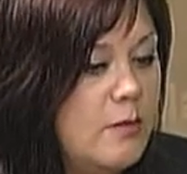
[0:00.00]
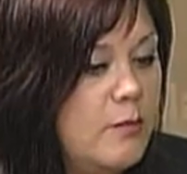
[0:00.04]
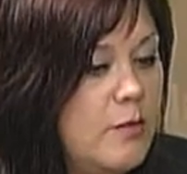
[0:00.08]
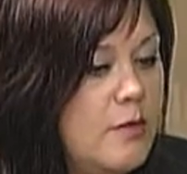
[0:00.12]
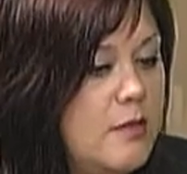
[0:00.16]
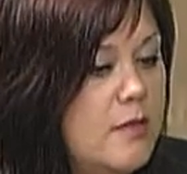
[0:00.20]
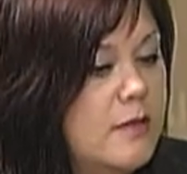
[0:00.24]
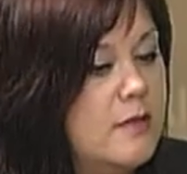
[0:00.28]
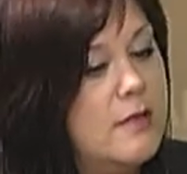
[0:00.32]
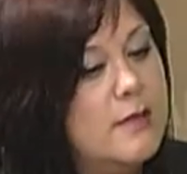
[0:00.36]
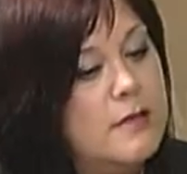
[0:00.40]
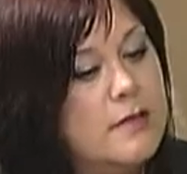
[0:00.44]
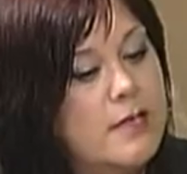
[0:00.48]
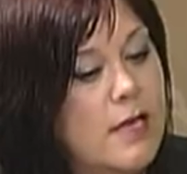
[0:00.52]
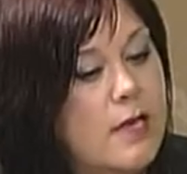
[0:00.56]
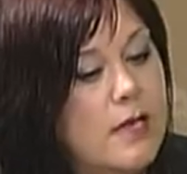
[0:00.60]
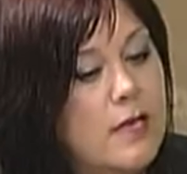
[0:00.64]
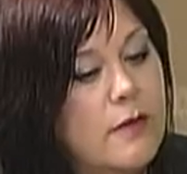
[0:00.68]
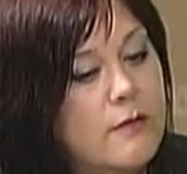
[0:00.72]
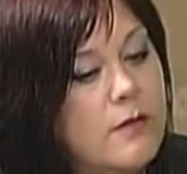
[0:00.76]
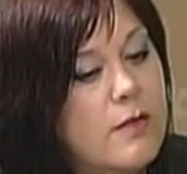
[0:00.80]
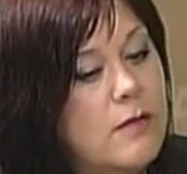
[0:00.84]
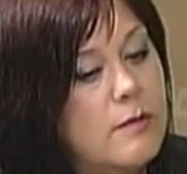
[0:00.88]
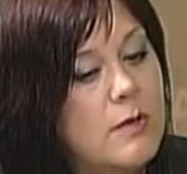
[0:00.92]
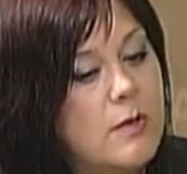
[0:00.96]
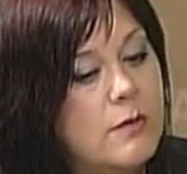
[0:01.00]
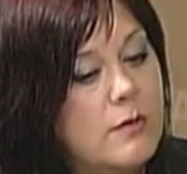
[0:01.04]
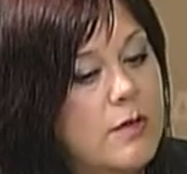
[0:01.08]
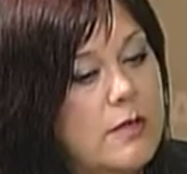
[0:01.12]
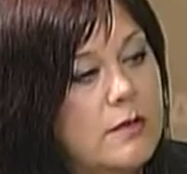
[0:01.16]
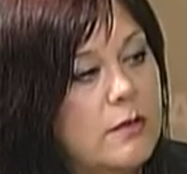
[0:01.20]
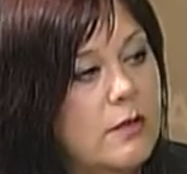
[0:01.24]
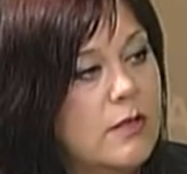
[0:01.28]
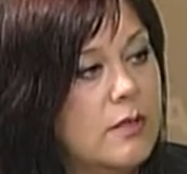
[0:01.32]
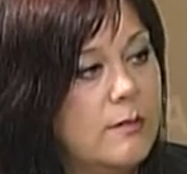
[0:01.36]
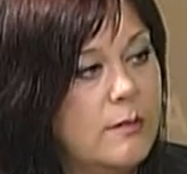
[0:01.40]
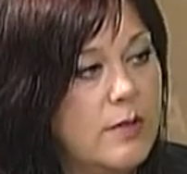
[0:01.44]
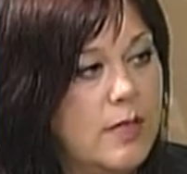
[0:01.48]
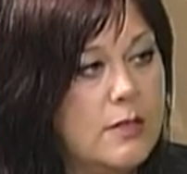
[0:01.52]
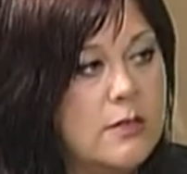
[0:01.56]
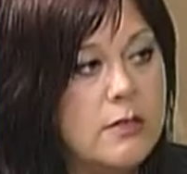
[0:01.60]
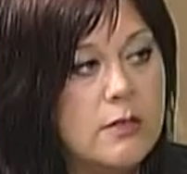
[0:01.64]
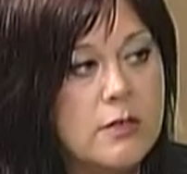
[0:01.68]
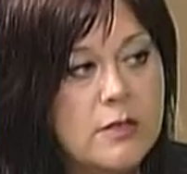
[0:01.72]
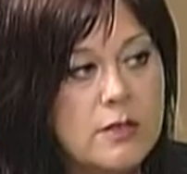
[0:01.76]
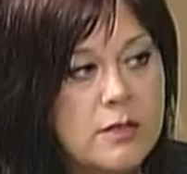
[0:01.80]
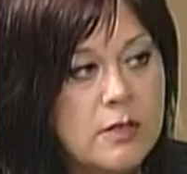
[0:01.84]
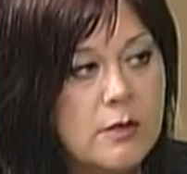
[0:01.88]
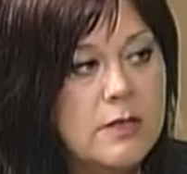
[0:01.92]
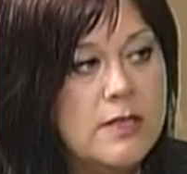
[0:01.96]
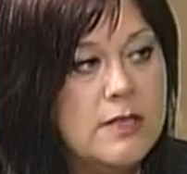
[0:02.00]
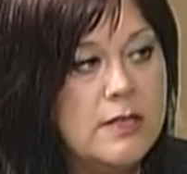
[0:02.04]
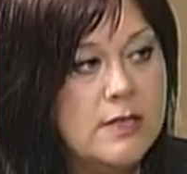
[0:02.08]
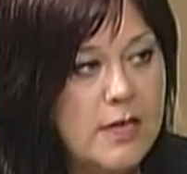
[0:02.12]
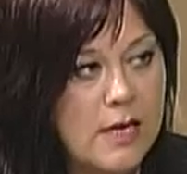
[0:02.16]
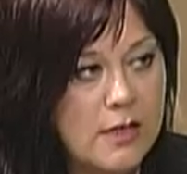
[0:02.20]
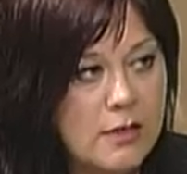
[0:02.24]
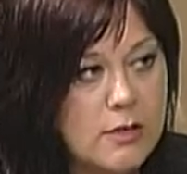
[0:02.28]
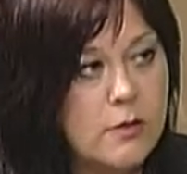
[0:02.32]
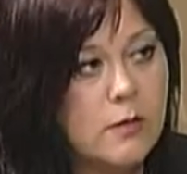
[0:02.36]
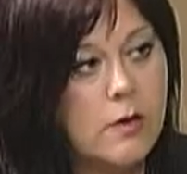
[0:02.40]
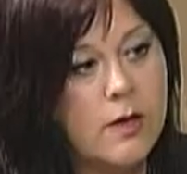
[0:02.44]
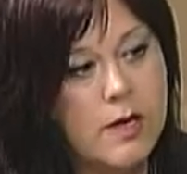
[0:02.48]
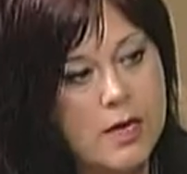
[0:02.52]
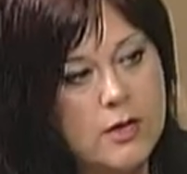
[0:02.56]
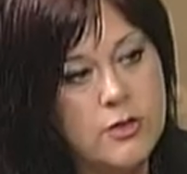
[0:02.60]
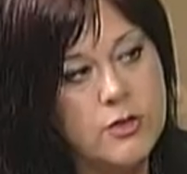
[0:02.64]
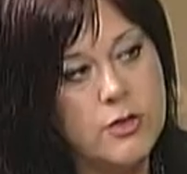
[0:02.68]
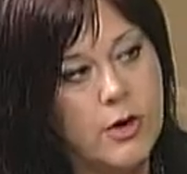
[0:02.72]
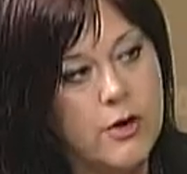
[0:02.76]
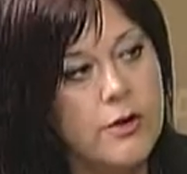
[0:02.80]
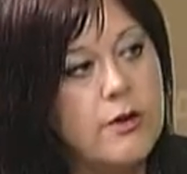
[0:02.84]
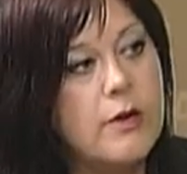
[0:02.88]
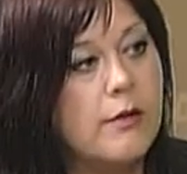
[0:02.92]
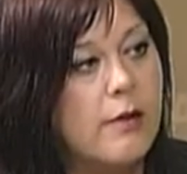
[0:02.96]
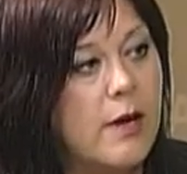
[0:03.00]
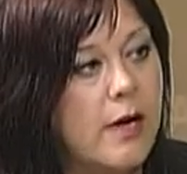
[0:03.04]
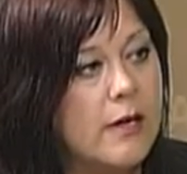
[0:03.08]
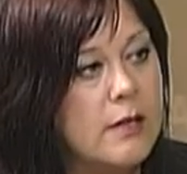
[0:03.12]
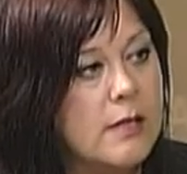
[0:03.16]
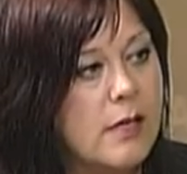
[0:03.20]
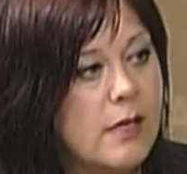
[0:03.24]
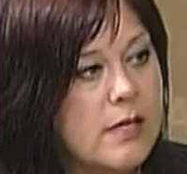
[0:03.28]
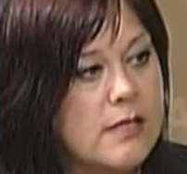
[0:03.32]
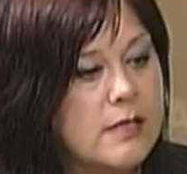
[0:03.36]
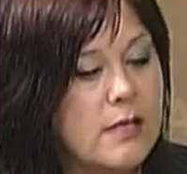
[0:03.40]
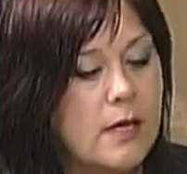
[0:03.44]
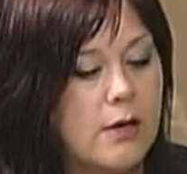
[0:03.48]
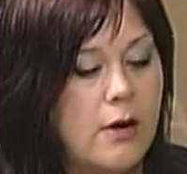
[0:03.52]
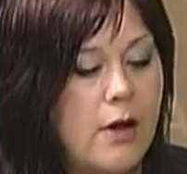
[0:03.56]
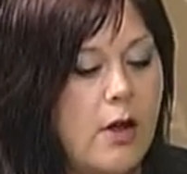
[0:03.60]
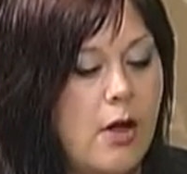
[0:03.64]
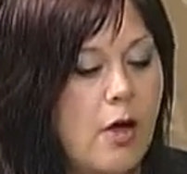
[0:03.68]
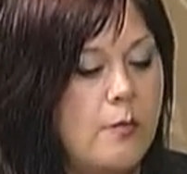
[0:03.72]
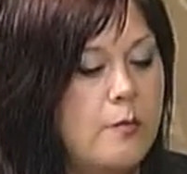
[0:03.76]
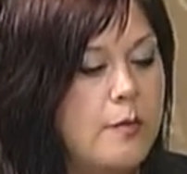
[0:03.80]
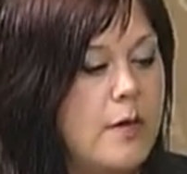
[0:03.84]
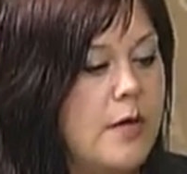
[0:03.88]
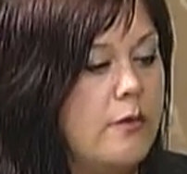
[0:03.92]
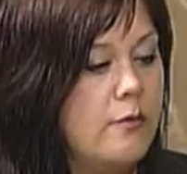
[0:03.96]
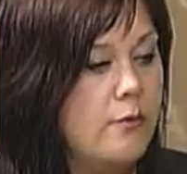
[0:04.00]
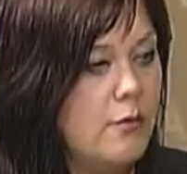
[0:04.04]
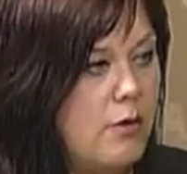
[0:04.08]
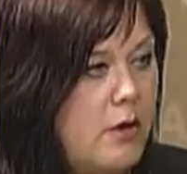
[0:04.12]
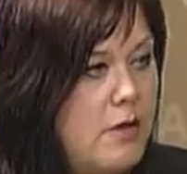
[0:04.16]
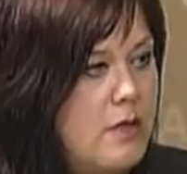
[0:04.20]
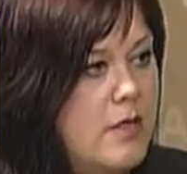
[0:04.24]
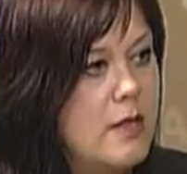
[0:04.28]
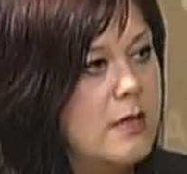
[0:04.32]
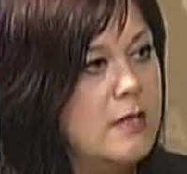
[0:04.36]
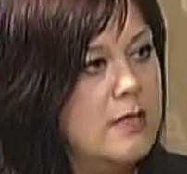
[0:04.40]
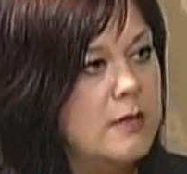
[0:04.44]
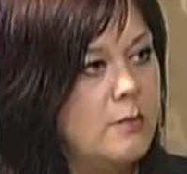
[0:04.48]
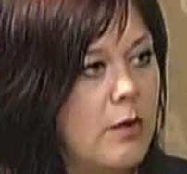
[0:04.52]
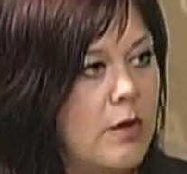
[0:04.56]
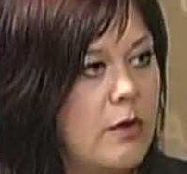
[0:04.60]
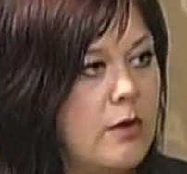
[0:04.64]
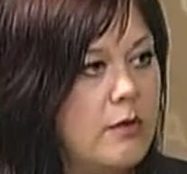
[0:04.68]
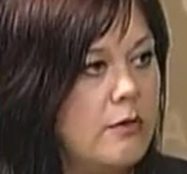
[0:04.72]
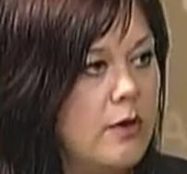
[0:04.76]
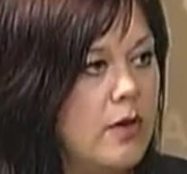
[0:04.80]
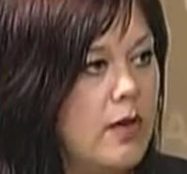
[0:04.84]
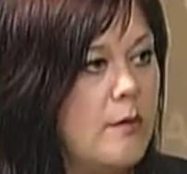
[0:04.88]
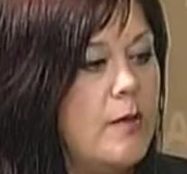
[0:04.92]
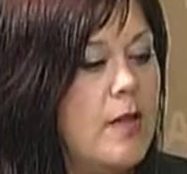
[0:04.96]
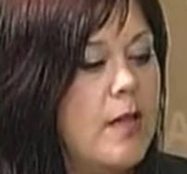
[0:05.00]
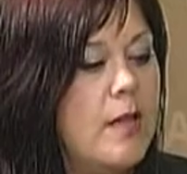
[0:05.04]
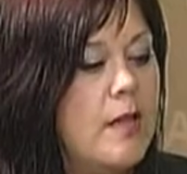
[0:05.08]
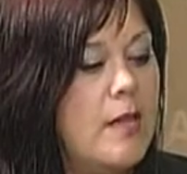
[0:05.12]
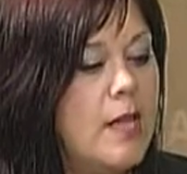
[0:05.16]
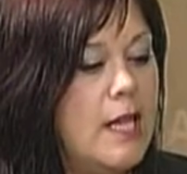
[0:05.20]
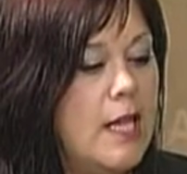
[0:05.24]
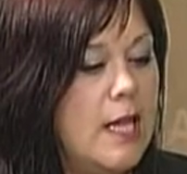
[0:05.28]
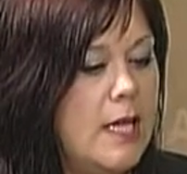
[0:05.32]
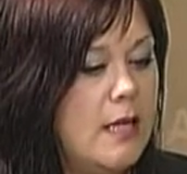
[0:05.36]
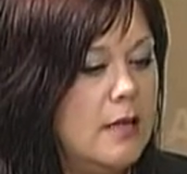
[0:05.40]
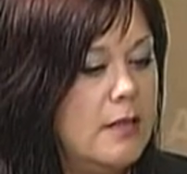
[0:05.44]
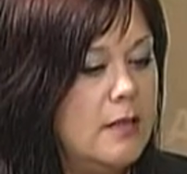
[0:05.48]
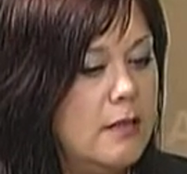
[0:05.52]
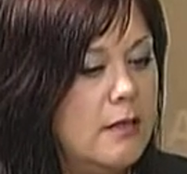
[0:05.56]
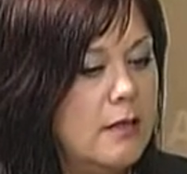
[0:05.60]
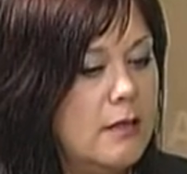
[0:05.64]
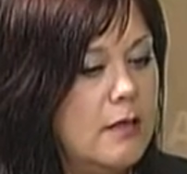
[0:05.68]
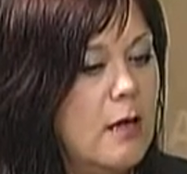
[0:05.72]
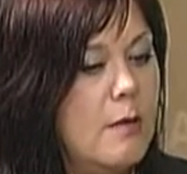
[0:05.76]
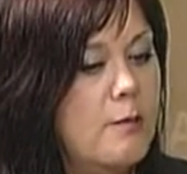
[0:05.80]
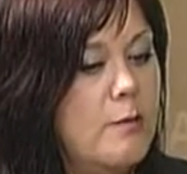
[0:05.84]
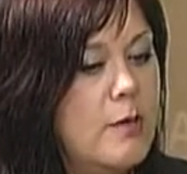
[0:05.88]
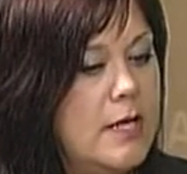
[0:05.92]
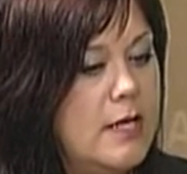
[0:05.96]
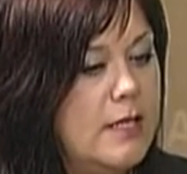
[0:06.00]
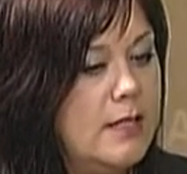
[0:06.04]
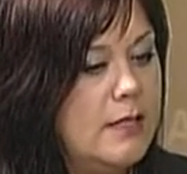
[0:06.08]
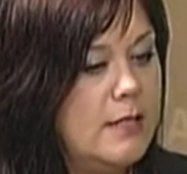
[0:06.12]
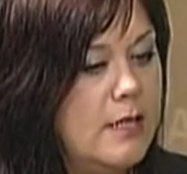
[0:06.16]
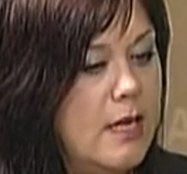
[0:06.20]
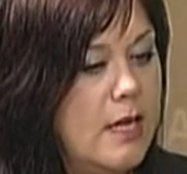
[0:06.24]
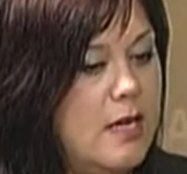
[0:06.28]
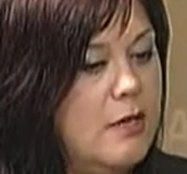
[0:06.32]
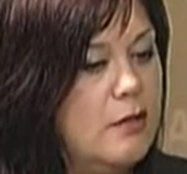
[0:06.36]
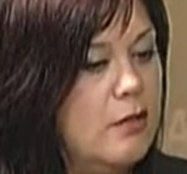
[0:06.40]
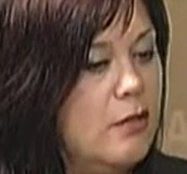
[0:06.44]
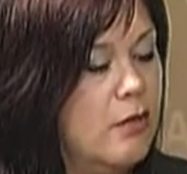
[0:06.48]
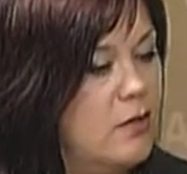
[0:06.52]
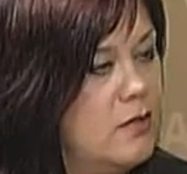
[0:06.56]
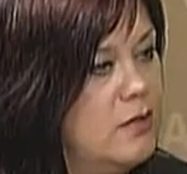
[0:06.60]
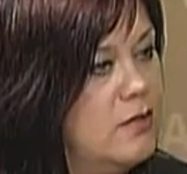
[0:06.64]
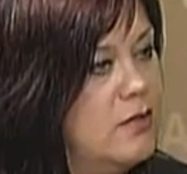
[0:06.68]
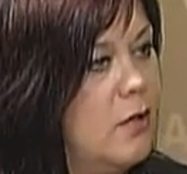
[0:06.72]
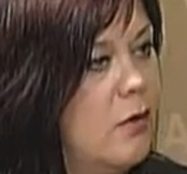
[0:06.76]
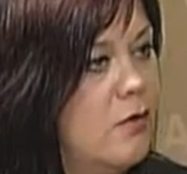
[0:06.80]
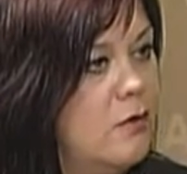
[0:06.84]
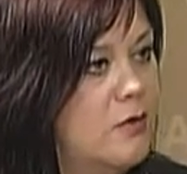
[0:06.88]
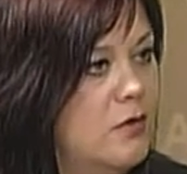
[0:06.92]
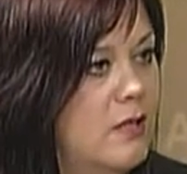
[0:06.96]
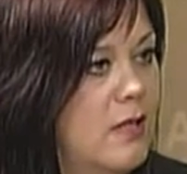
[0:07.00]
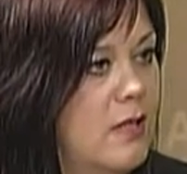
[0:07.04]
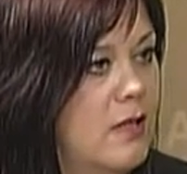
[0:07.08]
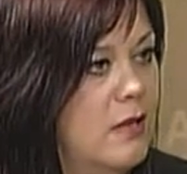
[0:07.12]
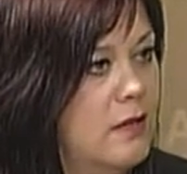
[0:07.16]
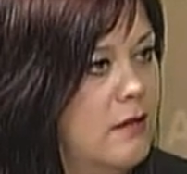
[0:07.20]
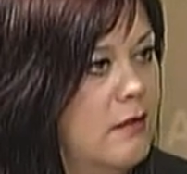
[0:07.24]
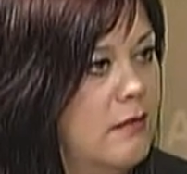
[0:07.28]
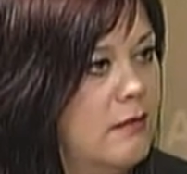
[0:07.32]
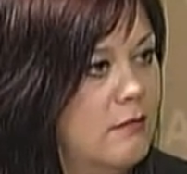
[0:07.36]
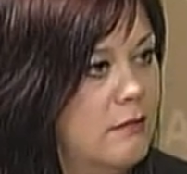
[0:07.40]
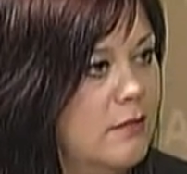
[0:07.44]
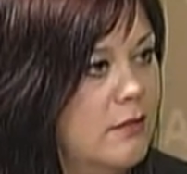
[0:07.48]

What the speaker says: with the Society of Human Resource Managers, so it's the actual HR directors that are helping run this program, and companies take turns hosting it.